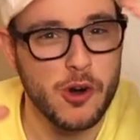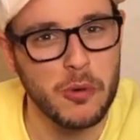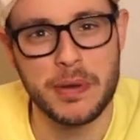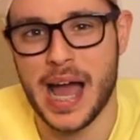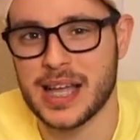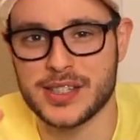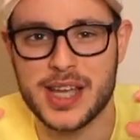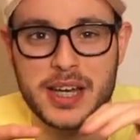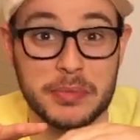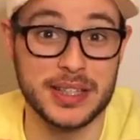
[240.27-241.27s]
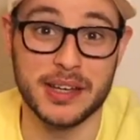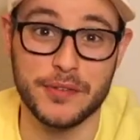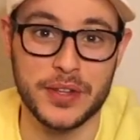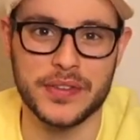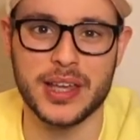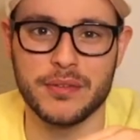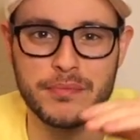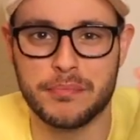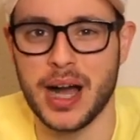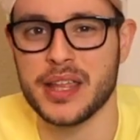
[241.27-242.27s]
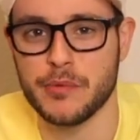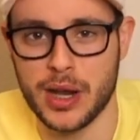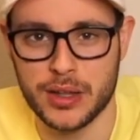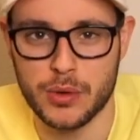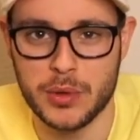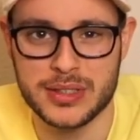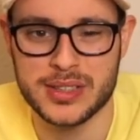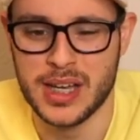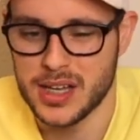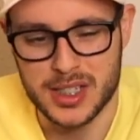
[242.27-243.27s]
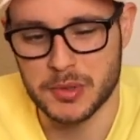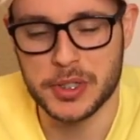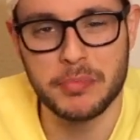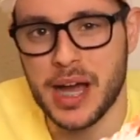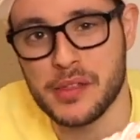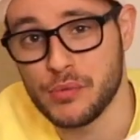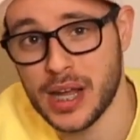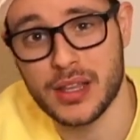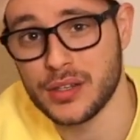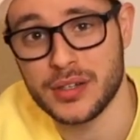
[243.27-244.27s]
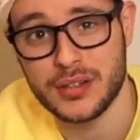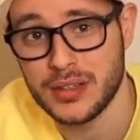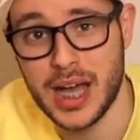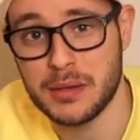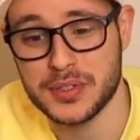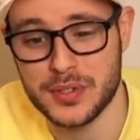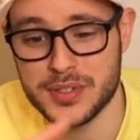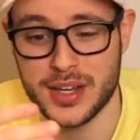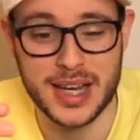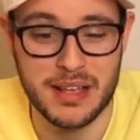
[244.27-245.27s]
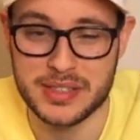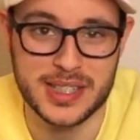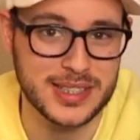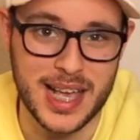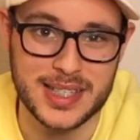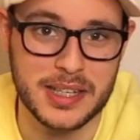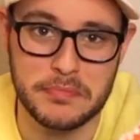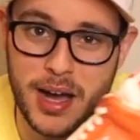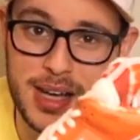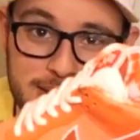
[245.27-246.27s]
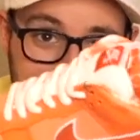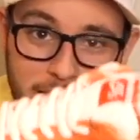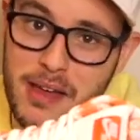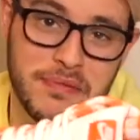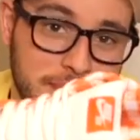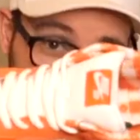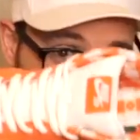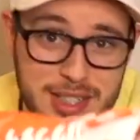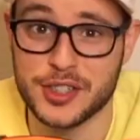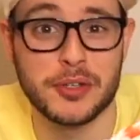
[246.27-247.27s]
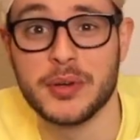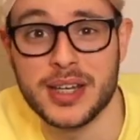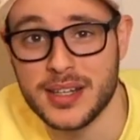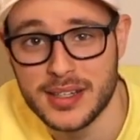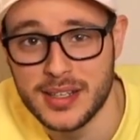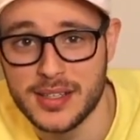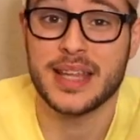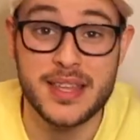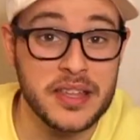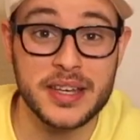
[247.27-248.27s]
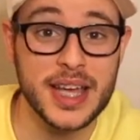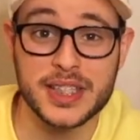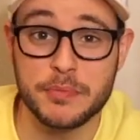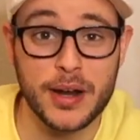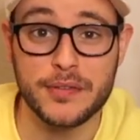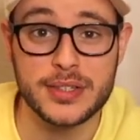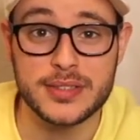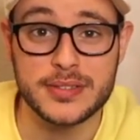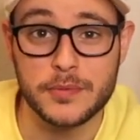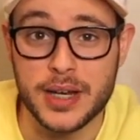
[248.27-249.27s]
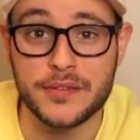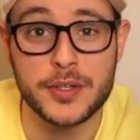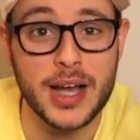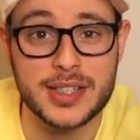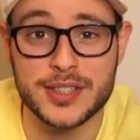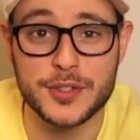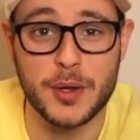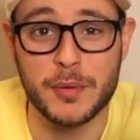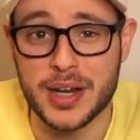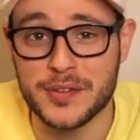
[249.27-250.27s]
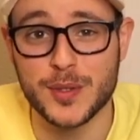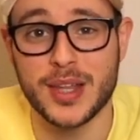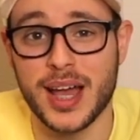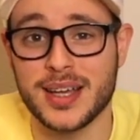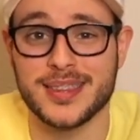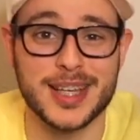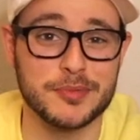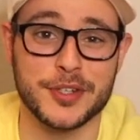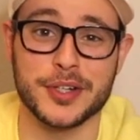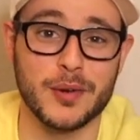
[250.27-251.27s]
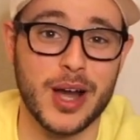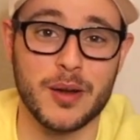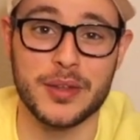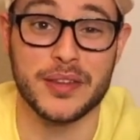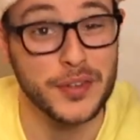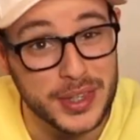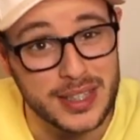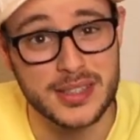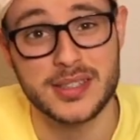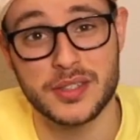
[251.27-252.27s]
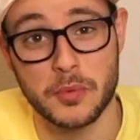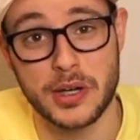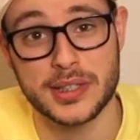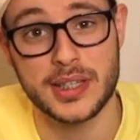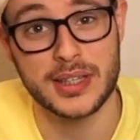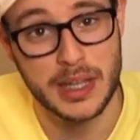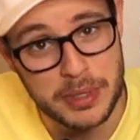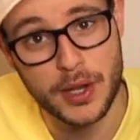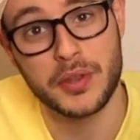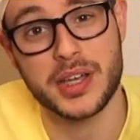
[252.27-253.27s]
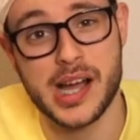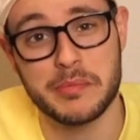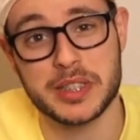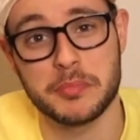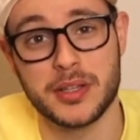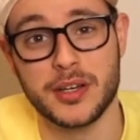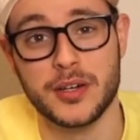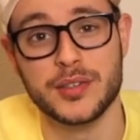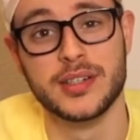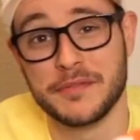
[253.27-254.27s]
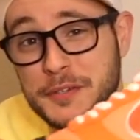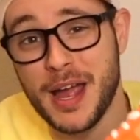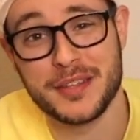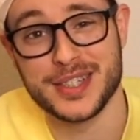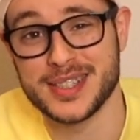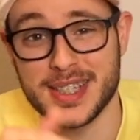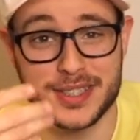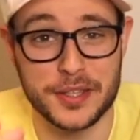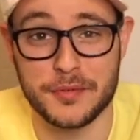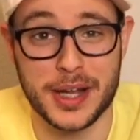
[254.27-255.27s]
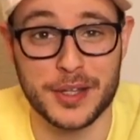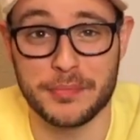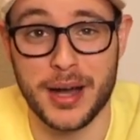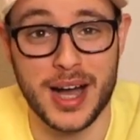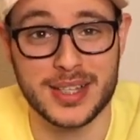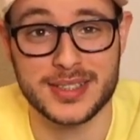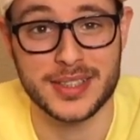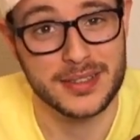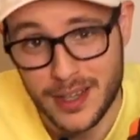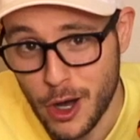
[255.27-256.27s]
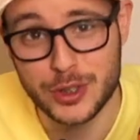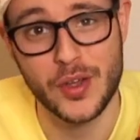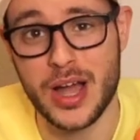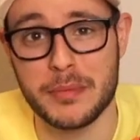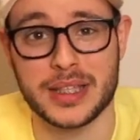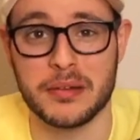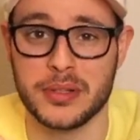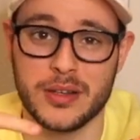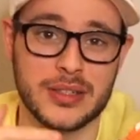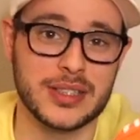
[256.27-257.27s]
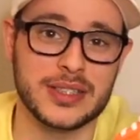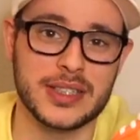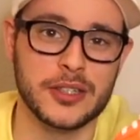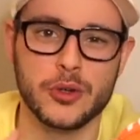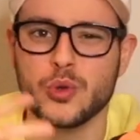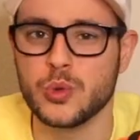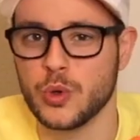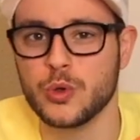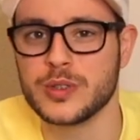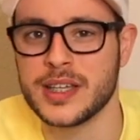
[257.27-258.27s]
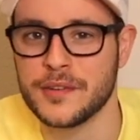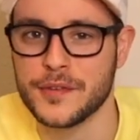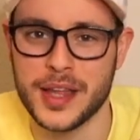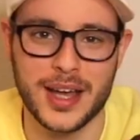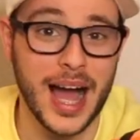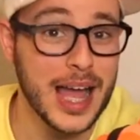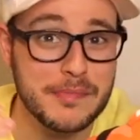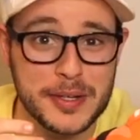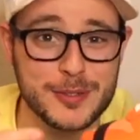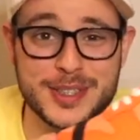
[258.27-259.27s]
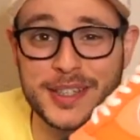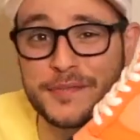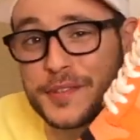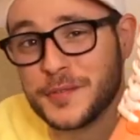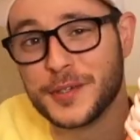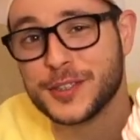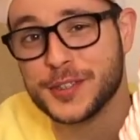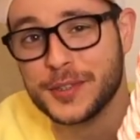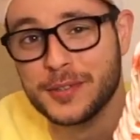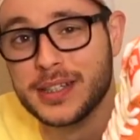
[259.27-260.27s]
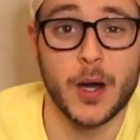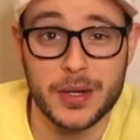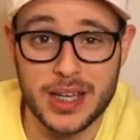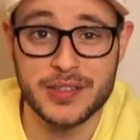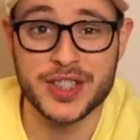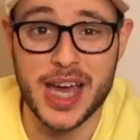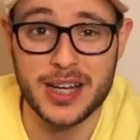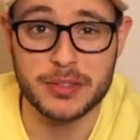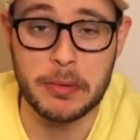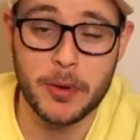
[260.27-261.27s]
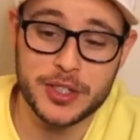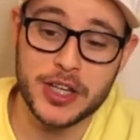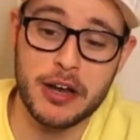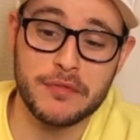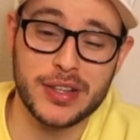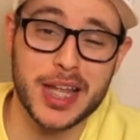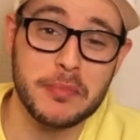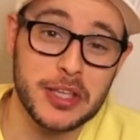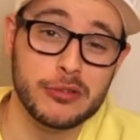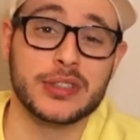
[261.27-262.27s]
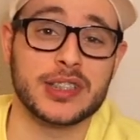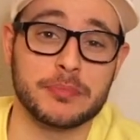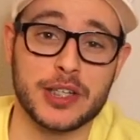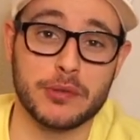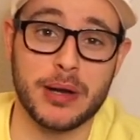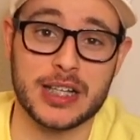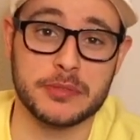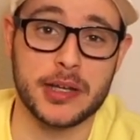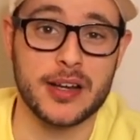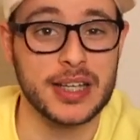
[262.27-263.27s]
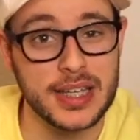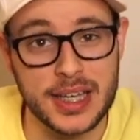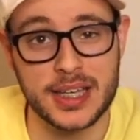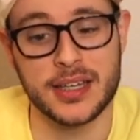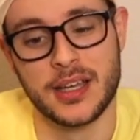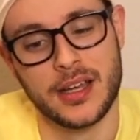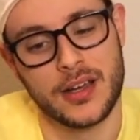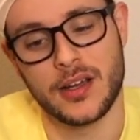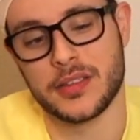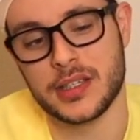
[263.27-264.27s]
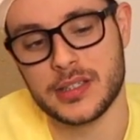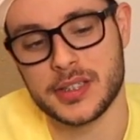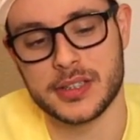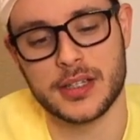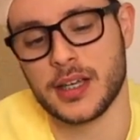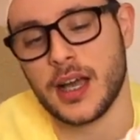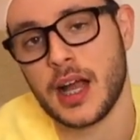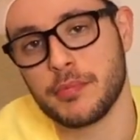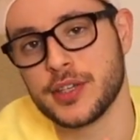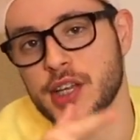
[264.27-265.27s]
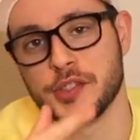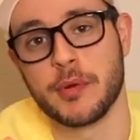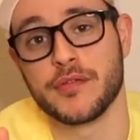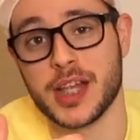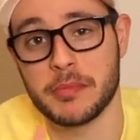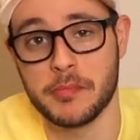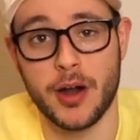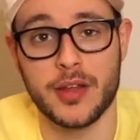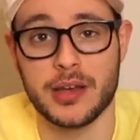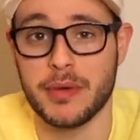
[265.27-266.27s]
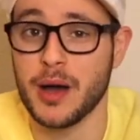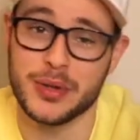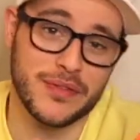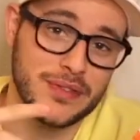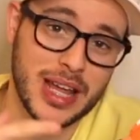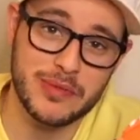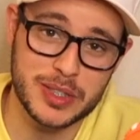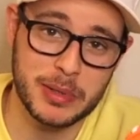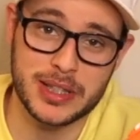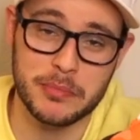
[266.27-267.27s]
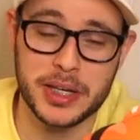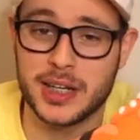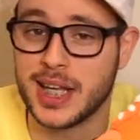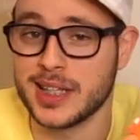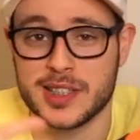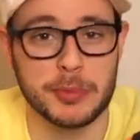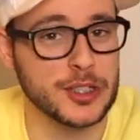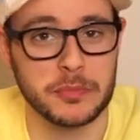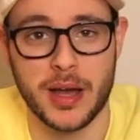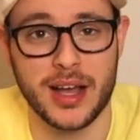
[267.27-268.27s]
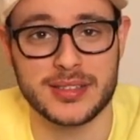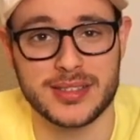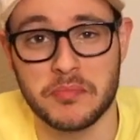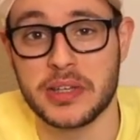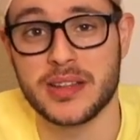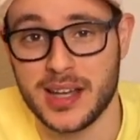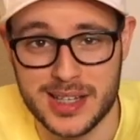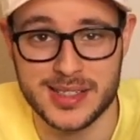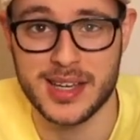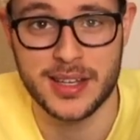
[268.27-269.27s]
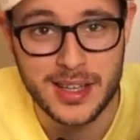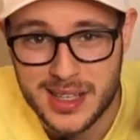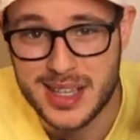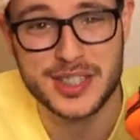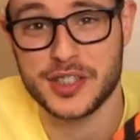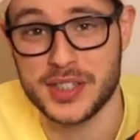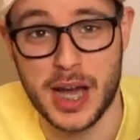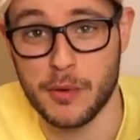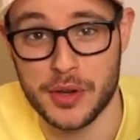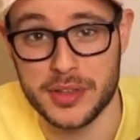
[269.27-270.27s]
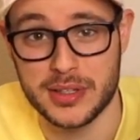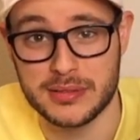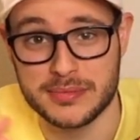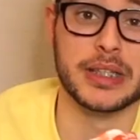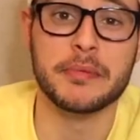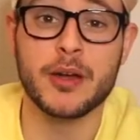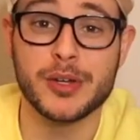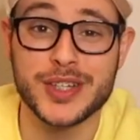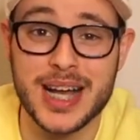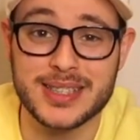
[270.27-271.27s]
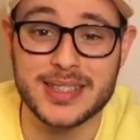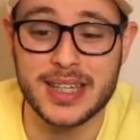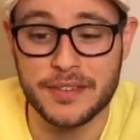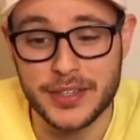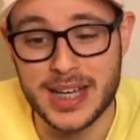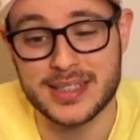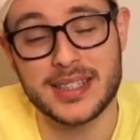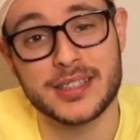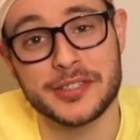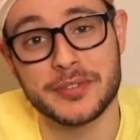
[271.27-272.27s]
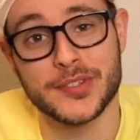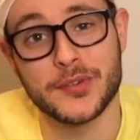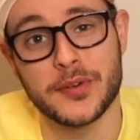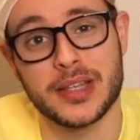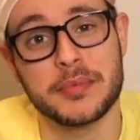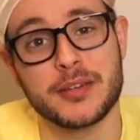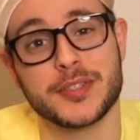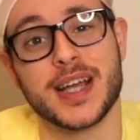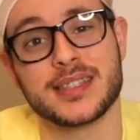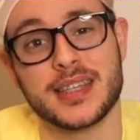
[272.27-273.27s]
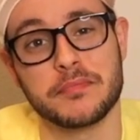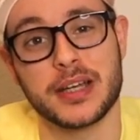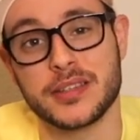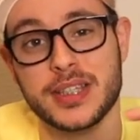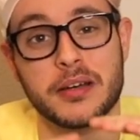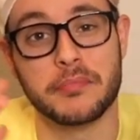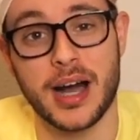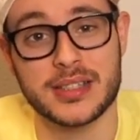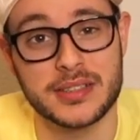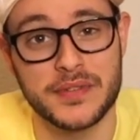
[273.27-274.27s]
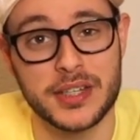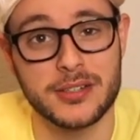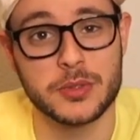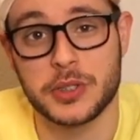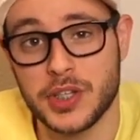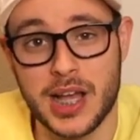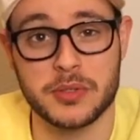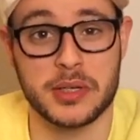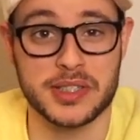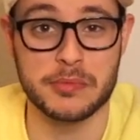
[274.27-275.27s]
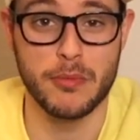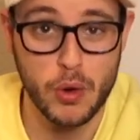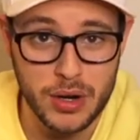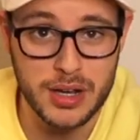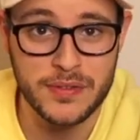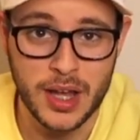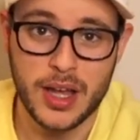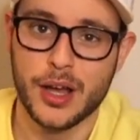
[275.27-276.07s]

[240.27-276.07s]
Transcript: whole package kind of be different than buying the regular ones. Because when you buy the regular lobsters, they're gonna have this exact same box and have this shoe in it. At the end of the day, it's preference. Whatever you guys enjoy, whatever you like, that's what you're gonna rock with. If you think this is worth it, let me know in the comments below. If you'd rather just stick to the regular box, also comment that below and just see who's in it for that hype and who's in it for the real shoe. I wanna give a shout out to my boy Jared for letting me use his special box pair. He hit on these, and I appreciate you, bro, for letting me borrow them. I would have never spent the money to get the special box. To me, like I said, it's just not worth it. But let me know what you guys think, if you guys think the shoe is cool, and let me know what you guys think about the unboxing videos, what you guys want to see more of.